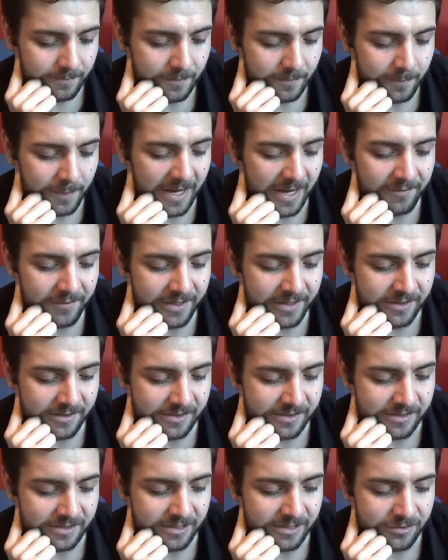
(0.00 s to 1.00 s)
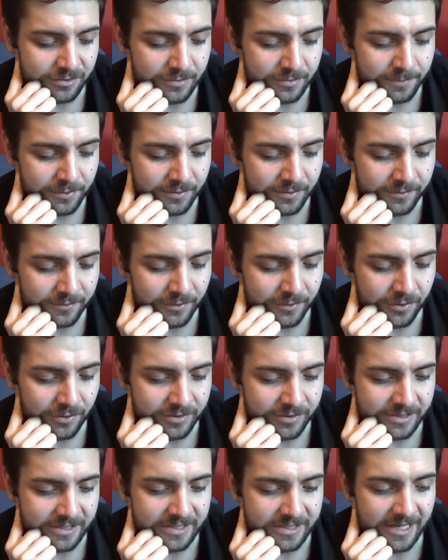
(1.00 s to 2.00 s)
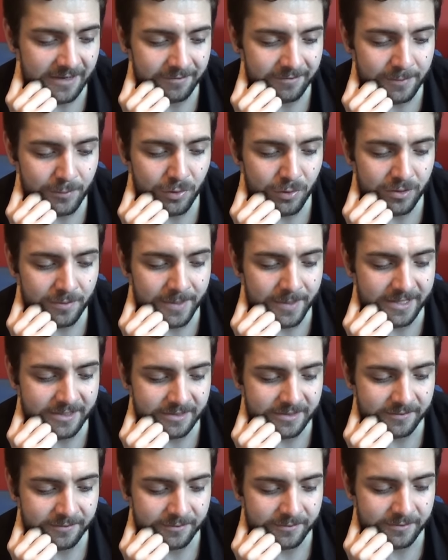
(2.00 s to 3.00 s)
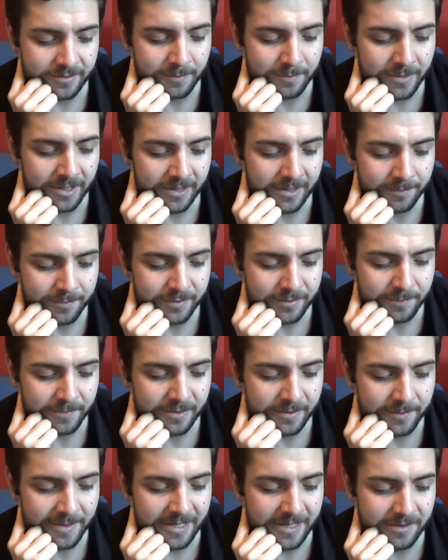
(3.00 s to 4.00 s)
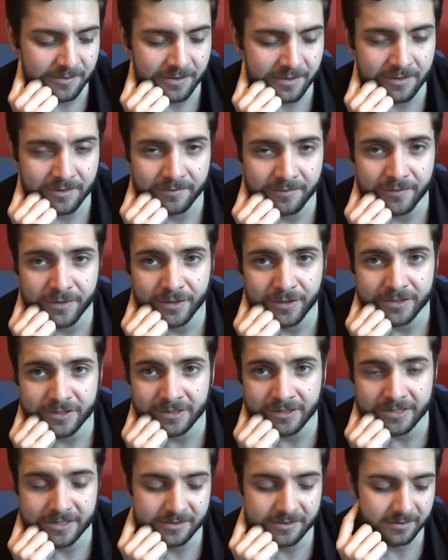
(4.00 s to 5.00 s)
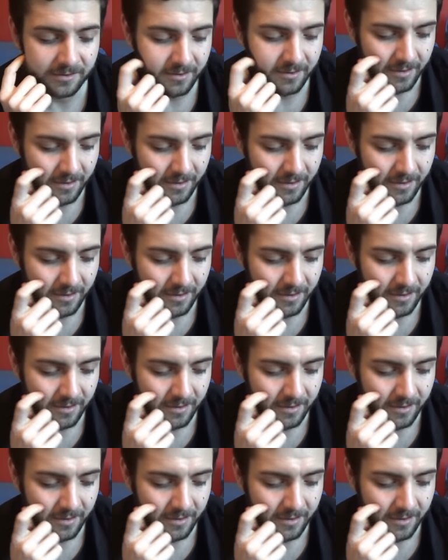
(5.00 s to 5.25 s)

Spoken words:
But I think as a 600 point force, it's definitely more competitive in my opinion than the first list.